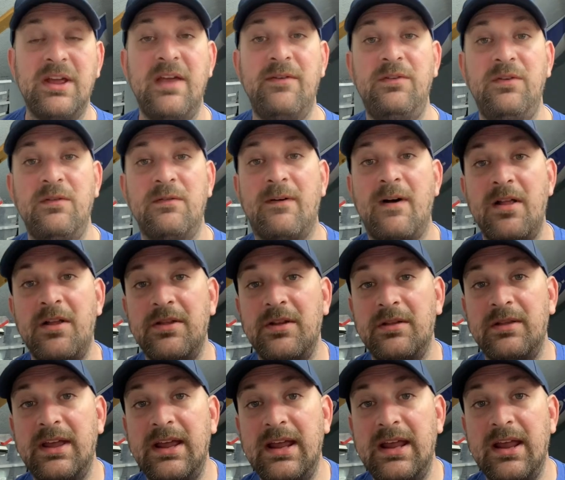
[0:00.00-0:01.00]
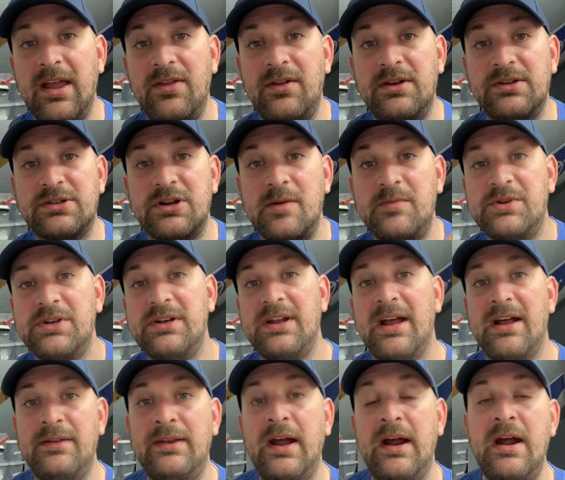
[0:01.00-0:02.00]
if you follow the link in the description
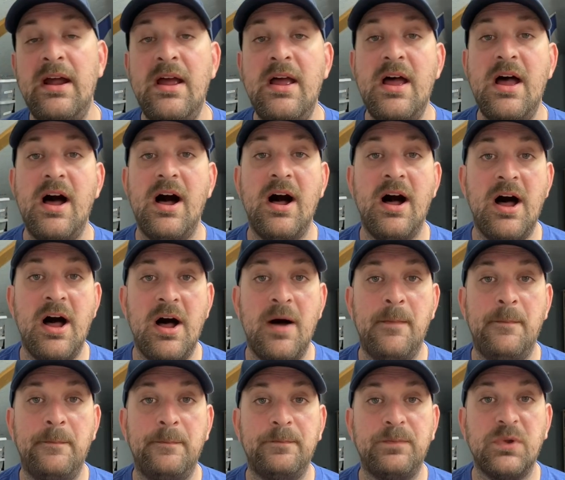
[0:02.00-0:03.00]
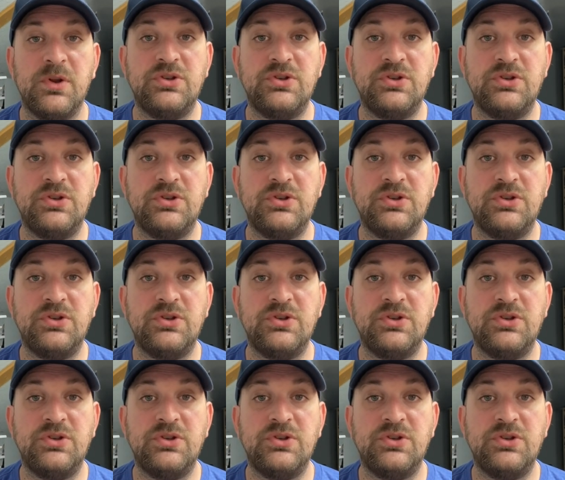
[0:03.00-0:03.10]
down there um,